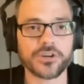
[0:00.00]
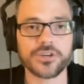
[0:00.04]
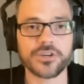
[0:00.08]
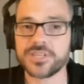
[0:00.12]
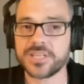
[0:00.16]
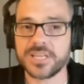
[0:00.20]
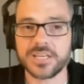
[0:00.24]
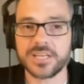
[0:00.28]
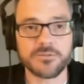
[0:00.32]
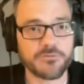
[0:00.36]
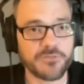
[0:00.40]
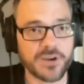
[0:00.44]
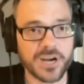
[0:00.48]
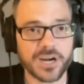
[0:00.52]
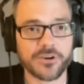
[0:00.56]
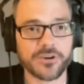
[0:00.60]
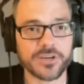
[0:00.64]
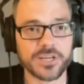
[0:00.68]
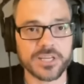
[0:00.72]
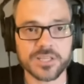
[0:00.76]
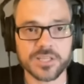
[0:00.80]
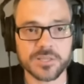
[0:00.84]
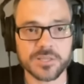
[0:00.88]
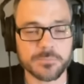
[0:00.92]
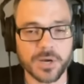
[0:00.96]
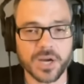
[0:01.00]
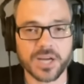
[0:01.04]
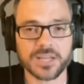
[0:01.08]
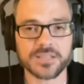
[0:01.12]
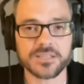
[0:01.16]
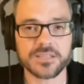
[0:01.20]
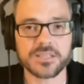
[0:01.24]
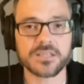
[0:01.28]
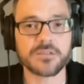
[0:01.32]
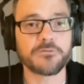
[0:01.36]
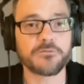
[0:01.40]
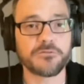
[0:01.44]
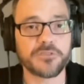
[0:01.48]
in various spots
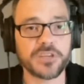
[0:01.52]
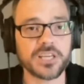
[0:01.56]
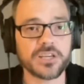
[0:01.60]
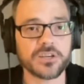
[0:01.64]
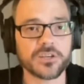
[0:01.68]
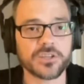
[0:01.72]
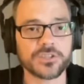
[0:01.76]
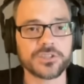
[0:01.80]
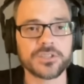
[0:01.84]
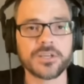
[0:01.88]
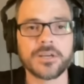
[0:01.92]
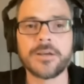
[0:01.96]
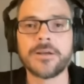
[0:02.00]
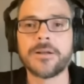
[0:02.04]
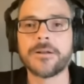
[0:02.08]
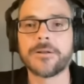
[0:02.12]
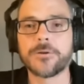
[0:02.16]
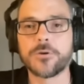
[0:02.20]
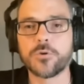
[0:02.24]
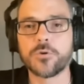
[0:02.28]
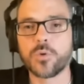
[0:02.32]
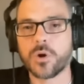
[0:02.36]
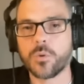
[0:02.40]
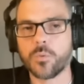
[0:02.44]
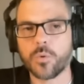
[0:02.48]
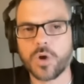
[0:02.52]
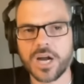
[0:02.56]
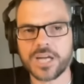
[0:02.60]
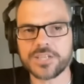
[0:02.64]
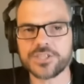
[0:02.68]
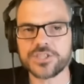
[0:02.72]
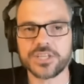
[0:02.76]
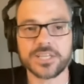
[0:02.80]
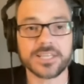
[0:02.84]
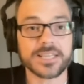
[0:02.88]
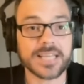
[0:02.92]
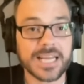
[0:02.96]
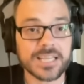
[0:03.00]
in the field who are
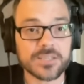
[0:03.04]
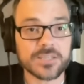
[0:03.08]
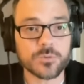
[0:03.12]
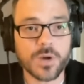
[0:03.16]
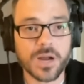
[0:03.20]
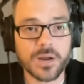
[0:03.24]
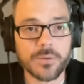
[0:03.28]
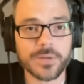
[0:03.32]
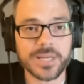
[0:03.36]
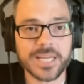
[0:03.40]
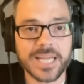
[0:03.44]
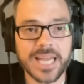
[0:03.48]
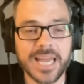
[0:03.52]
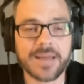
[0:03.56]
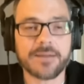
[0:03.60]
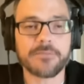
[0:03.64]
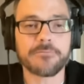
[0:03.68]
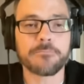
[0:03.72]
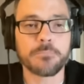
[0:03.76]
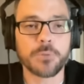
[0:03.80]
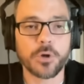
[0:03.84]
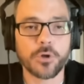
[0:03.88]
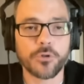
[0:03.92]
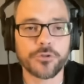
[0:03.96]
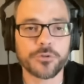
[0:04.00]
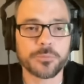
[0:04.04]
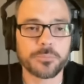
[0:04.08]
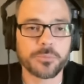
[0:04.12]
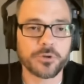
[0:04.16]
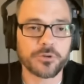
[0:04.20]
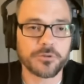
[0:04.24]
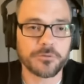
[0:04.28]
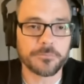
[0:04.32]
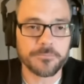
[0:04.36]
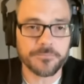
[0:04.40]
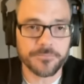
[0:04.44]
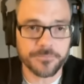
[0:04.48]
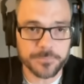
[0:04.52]
watching. That's why we get
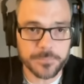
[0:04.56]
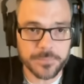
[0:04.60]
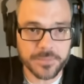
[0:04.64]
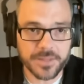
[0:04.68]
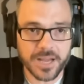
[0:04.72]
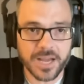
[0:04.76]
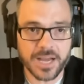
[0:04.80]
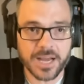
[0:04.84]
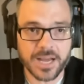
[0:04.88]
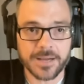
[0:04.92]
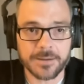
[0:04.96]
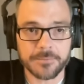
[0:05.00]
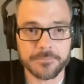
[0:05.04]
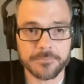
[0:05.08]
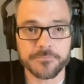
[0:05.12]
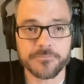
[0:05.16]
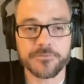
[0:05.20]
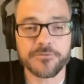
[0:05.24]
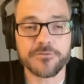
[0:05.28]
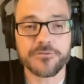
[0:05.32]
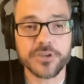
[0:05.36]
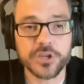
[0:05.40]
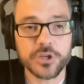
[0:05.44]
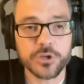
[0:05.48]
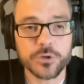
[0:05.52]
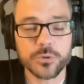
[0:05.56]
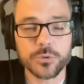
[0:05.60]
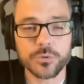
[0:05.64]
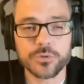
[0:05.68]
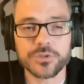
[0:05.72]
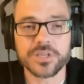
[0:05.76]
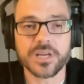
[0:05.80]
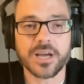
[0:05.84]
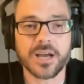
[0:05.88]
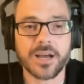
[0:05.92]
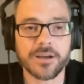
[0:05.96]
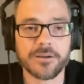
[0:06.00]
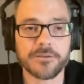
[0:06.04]
multiple
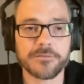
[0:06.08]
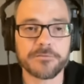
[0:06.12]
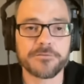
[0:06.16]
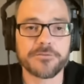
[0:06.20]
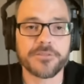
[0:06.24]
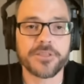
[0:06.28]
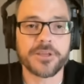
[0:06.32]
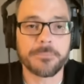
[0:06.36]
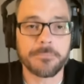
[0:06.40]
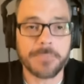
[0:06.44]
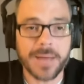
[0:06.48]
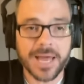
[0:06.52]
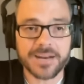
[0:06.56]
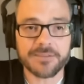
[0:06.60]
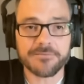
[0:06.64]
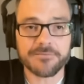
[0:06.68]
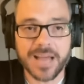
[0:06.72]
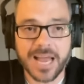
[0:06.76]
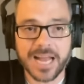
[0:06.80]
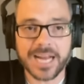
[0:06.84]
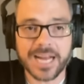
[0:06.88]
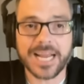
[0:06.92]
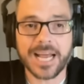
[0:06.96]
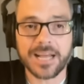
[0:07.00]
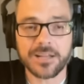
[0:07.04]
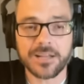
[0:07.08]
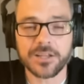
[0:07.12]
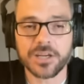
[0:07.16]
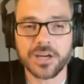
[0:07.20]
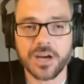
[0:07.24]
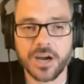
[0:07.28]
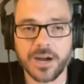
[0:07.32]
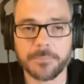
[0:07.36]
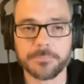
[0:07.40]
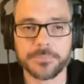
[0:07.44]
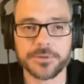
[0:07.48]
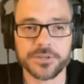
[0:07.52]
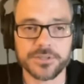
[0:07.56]
views of the medevac
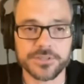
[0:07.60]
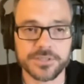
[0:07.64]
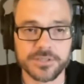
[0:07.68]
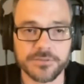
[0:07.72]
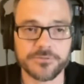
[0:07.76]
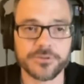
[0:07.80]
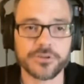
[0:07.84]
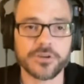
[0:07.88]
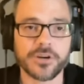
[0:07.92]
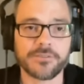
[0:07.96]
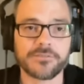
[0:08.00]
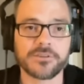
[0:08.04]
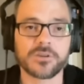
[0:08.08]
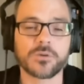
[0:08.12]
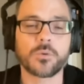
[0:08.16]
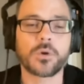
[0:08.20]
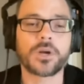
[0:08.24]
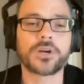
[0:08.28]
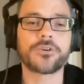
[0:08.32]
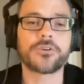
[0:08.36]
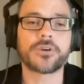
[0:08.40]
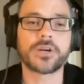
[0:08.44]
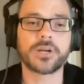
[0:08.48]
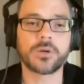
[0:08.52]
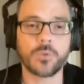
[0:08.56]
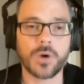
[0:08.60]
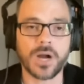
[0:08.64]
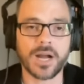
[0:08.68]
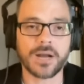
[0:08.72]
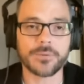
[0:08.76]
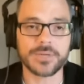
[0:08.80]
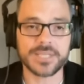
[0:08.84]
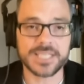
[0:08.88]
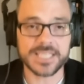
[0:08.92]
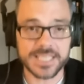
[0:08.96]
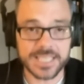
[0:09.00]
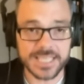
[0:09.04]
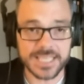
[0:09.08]
helicopters. If you're ever wondering why
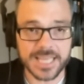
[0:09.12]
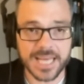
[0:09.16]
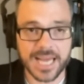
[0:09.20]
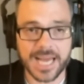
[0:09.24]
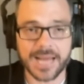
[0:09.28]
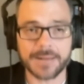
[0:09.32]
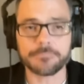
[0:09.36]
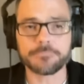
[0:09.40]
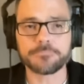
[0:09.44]
we see that,